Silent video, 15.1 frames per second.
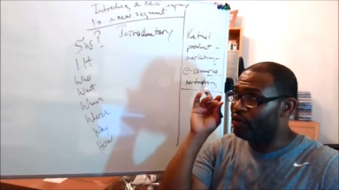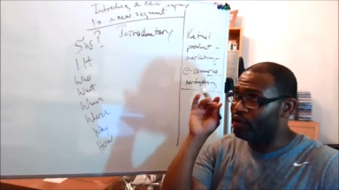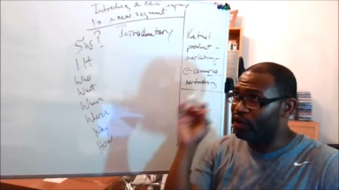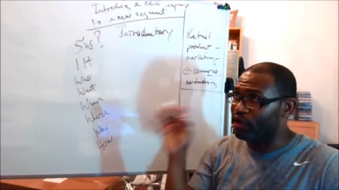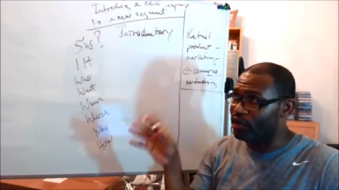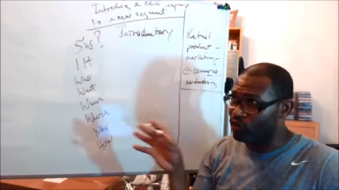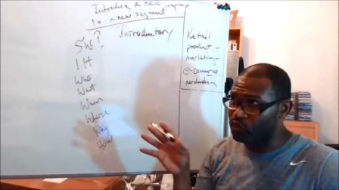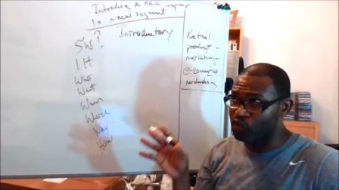
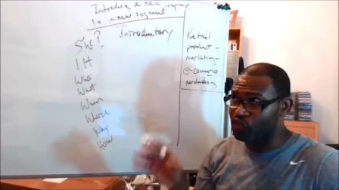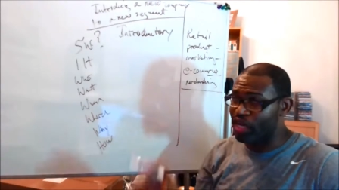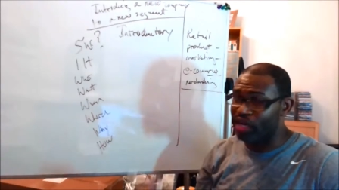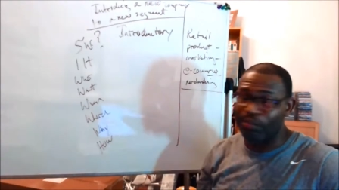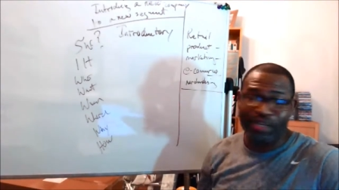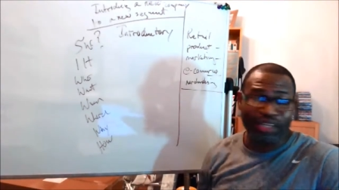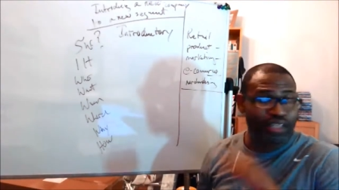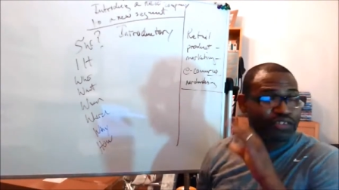a new
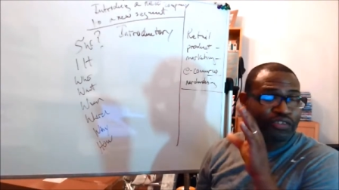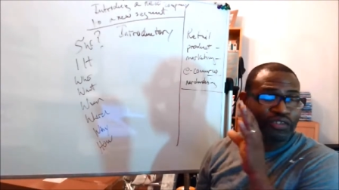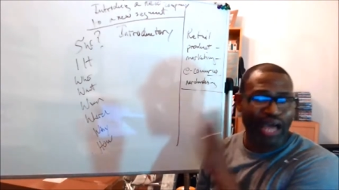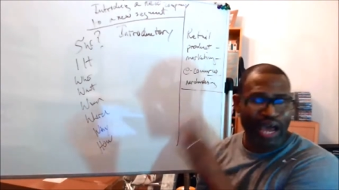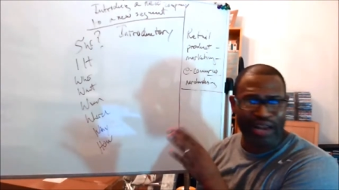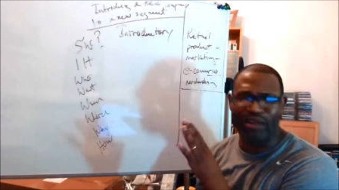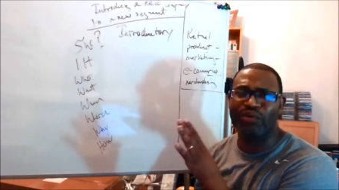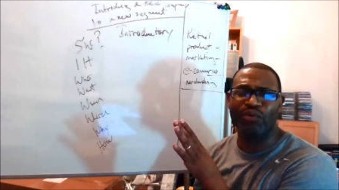segment. It's
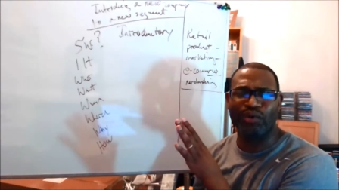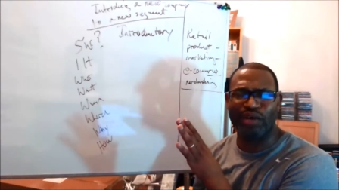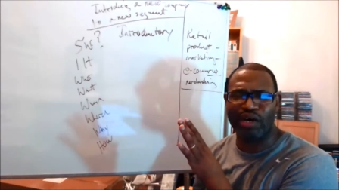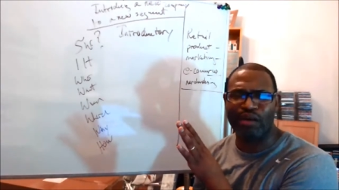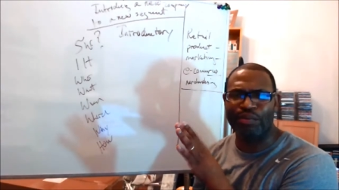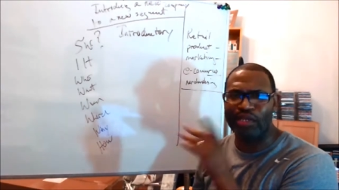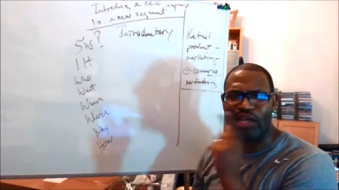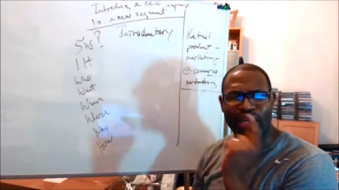not a new
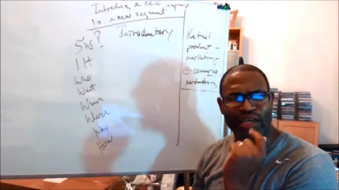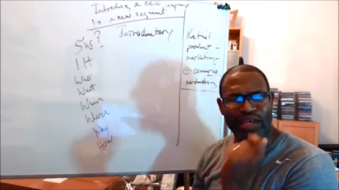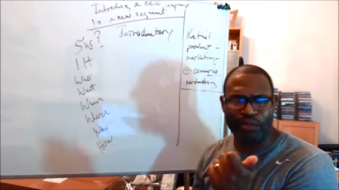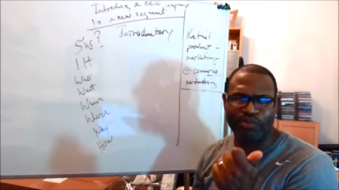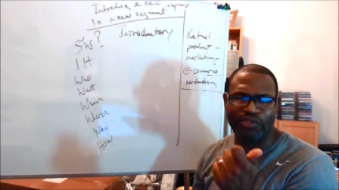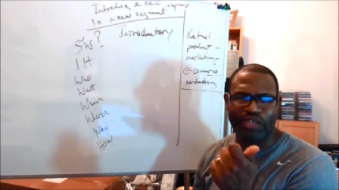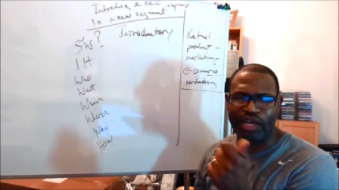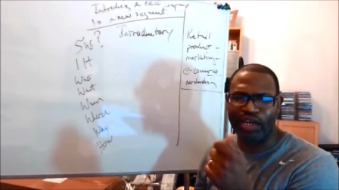company. I keep
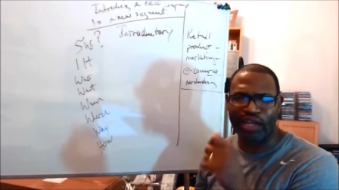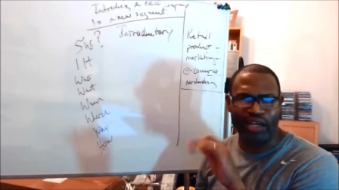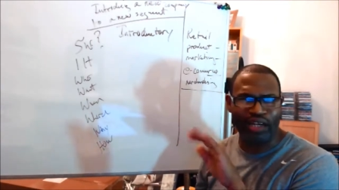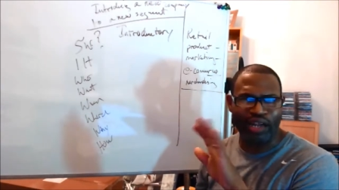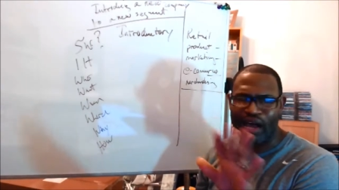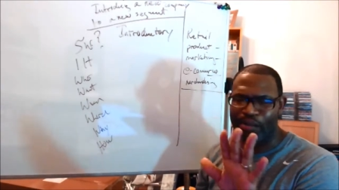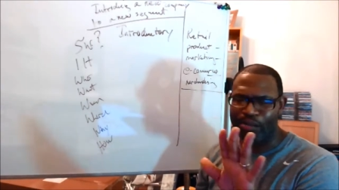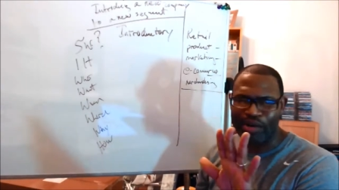saying that, and
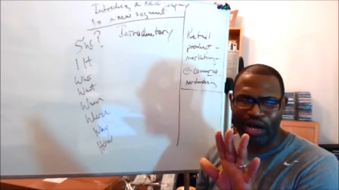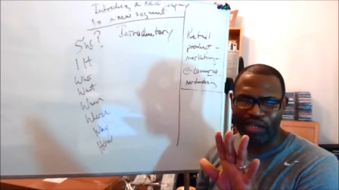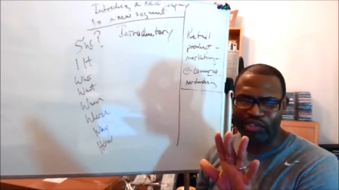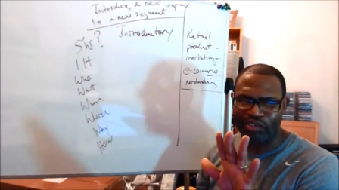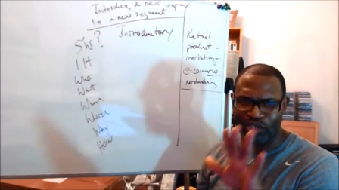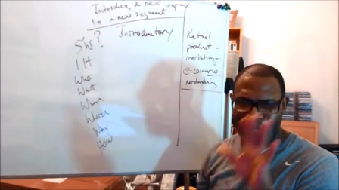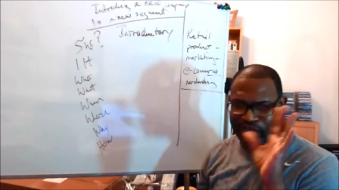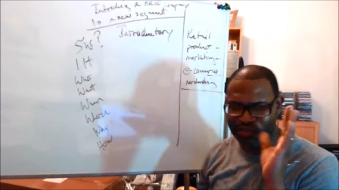I
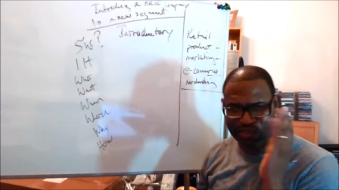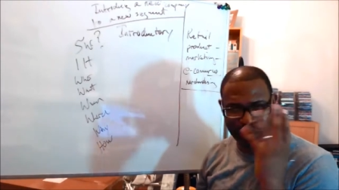apologize.